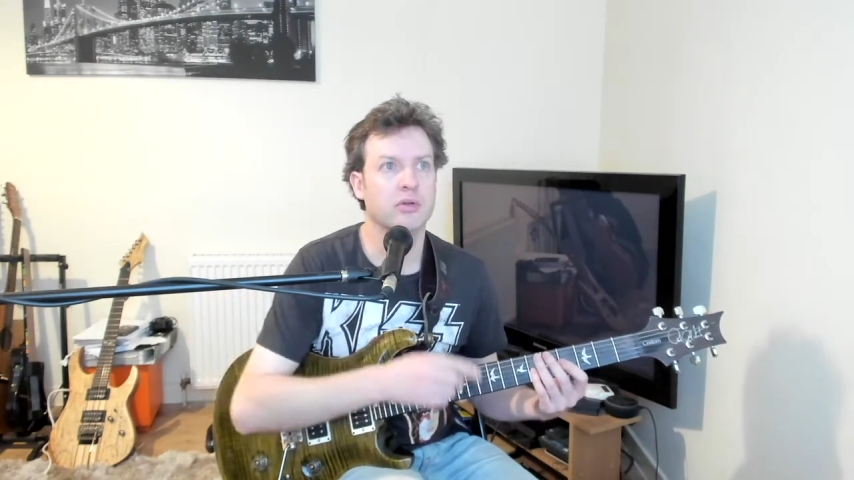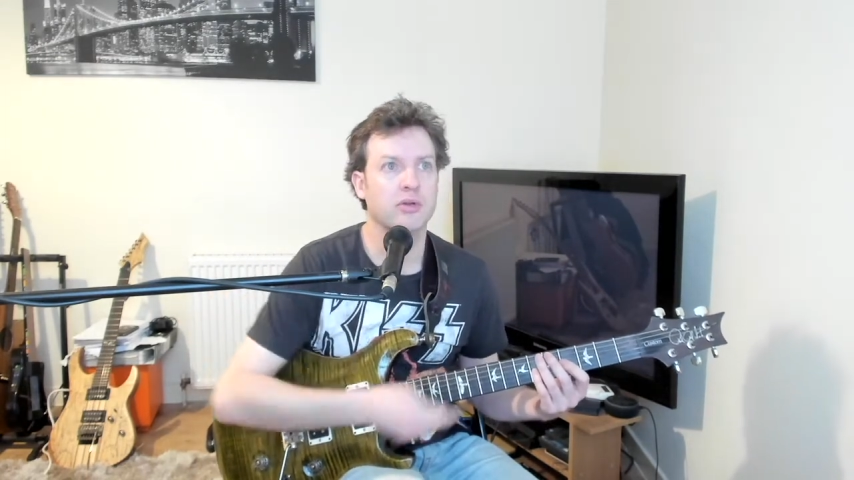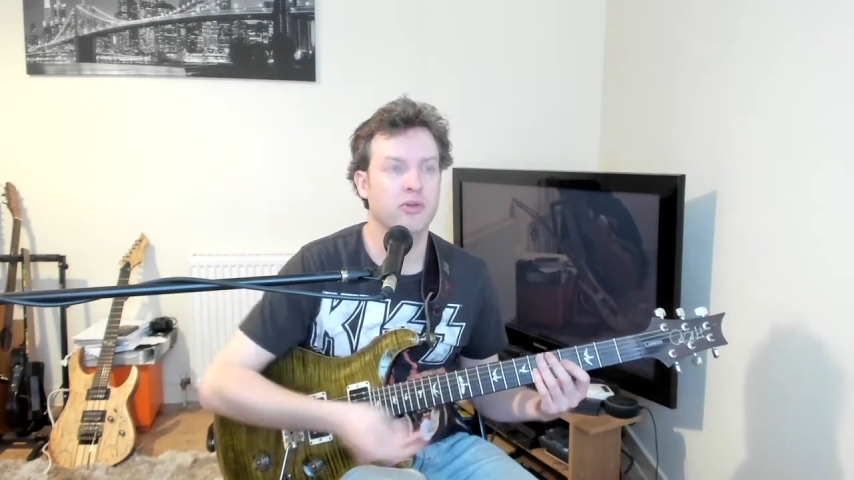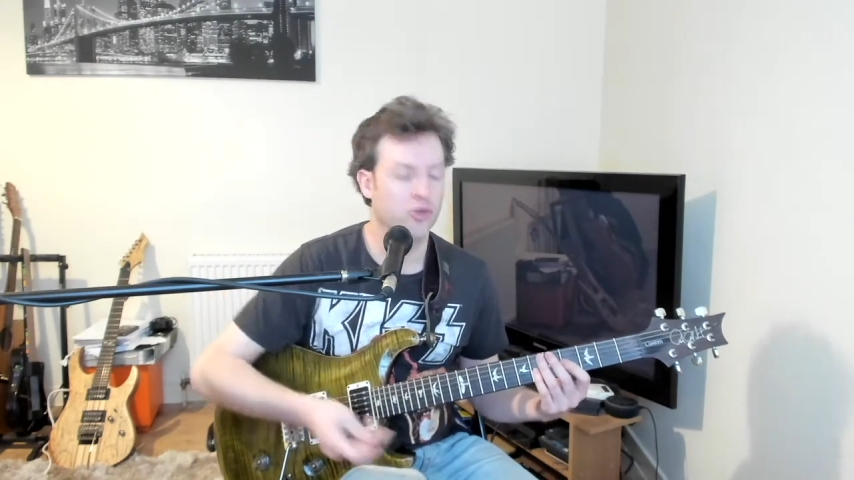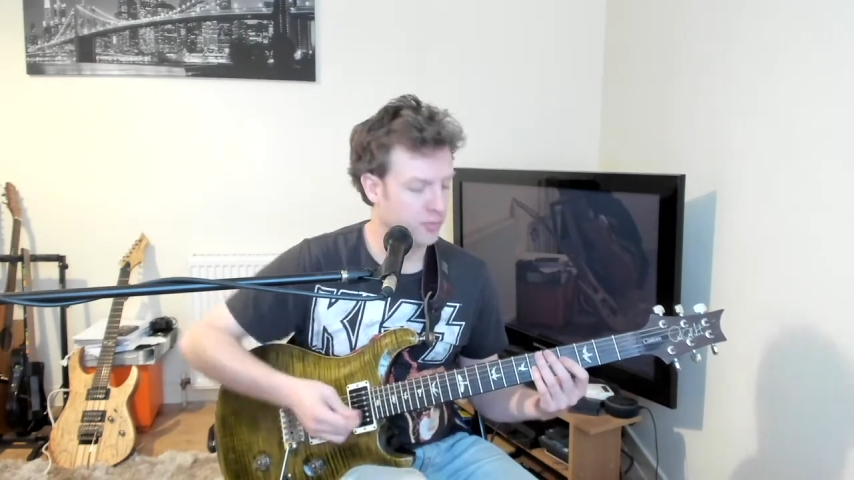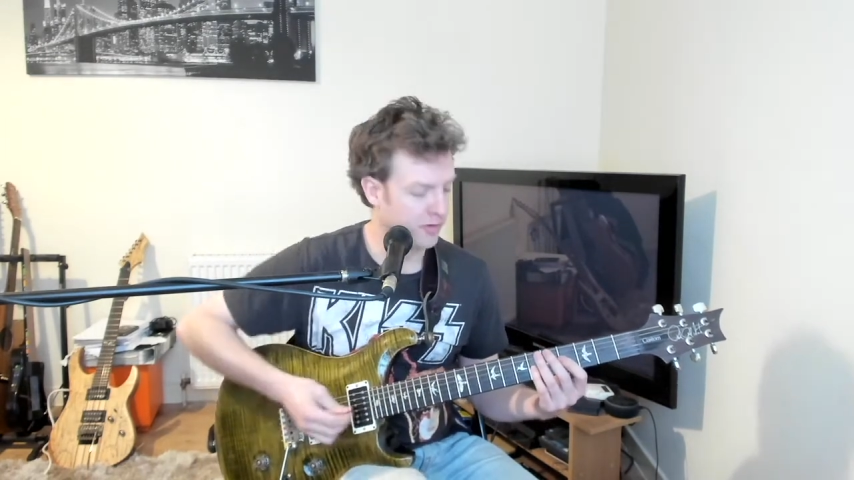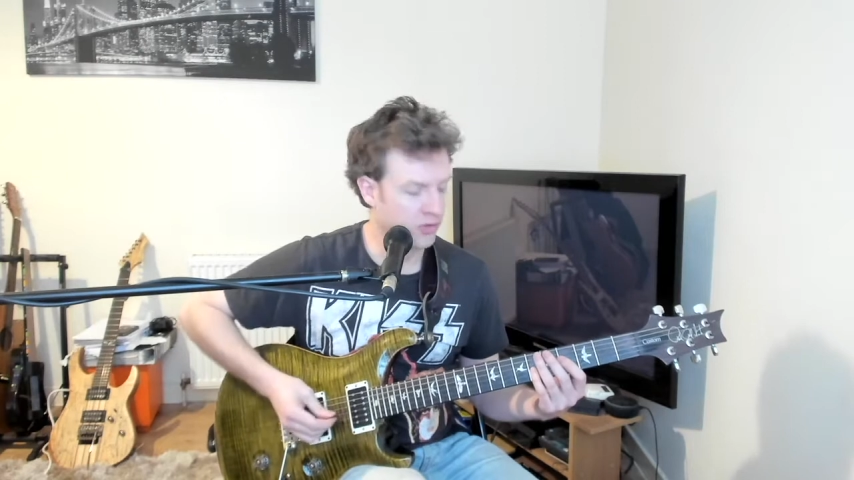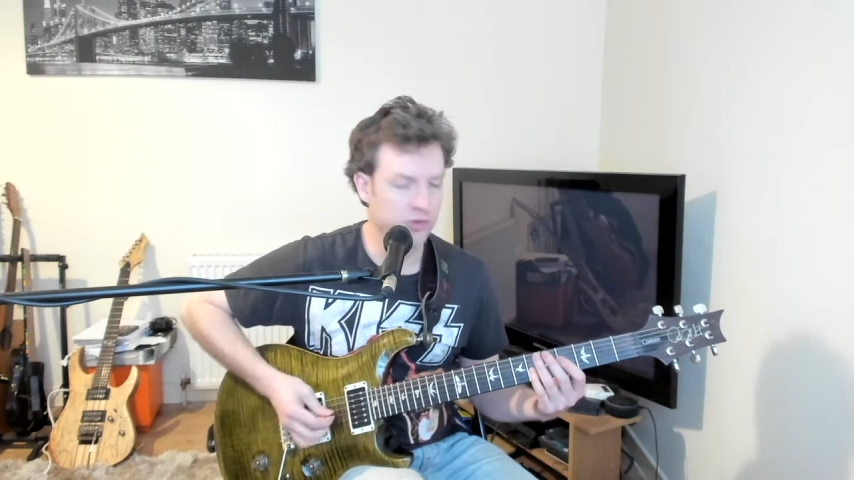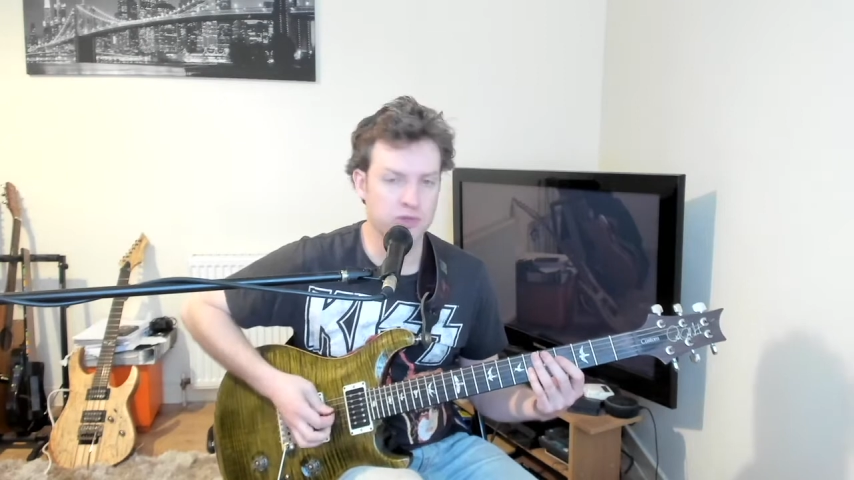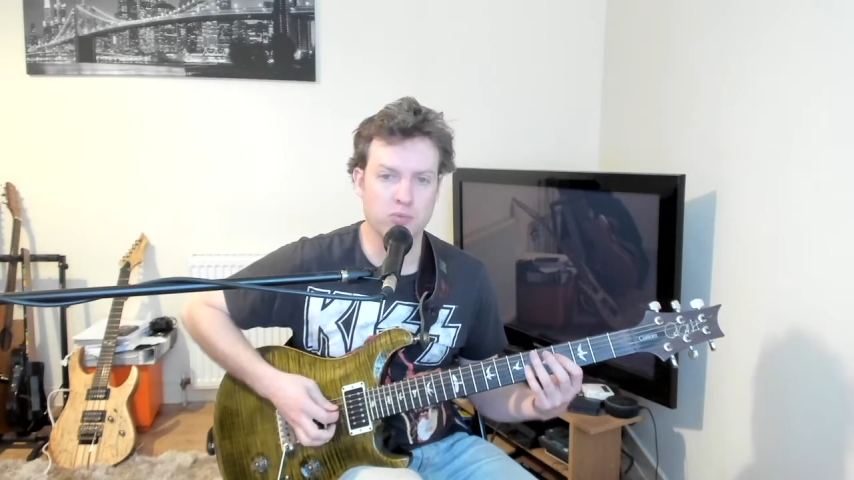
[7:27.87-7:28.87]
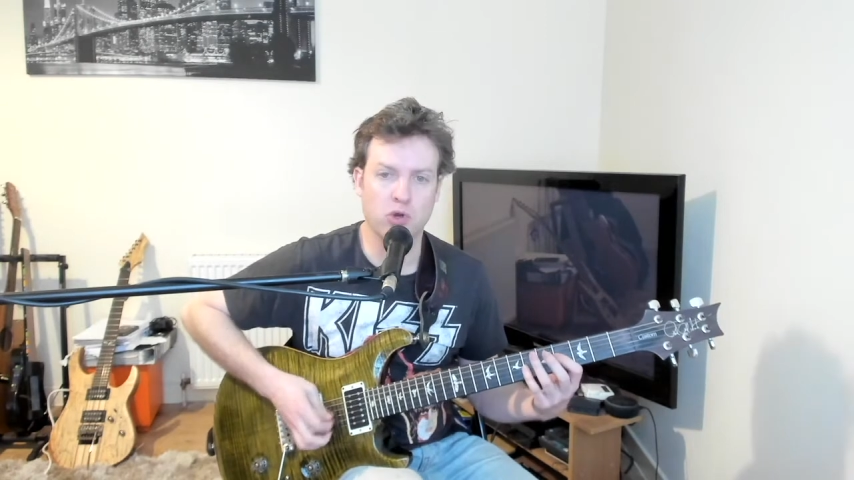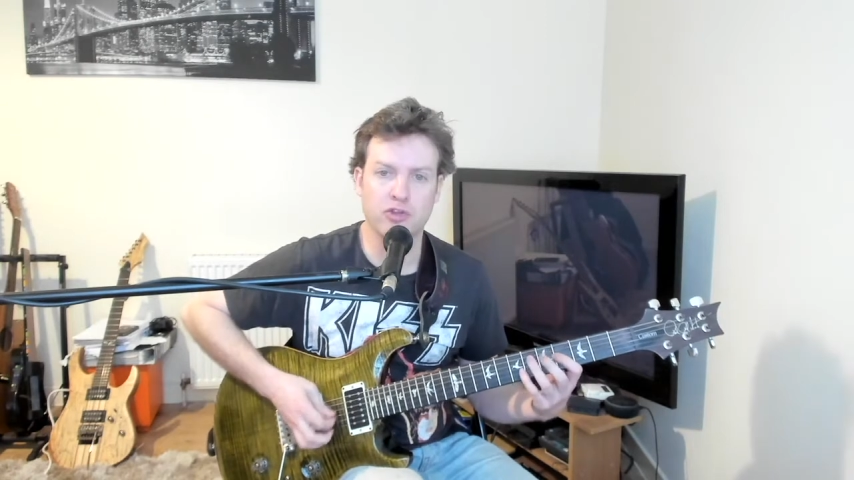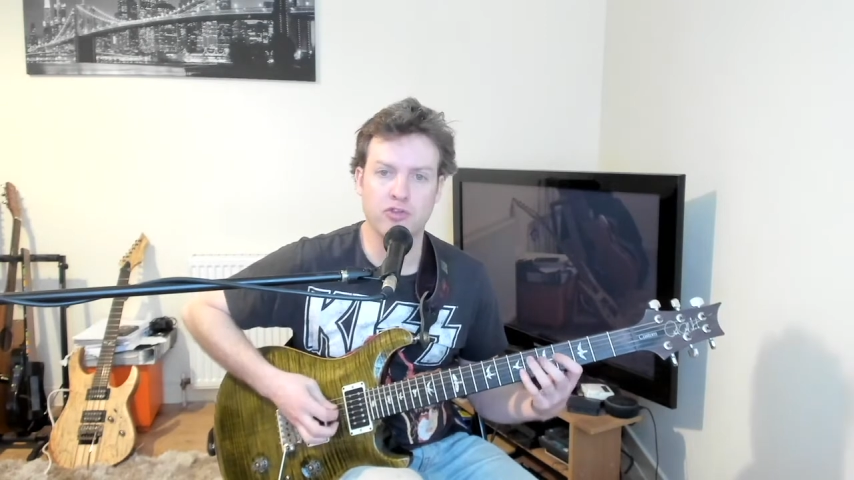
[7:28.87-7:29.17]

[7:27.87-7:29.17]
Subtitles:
group of notes, 1, 2,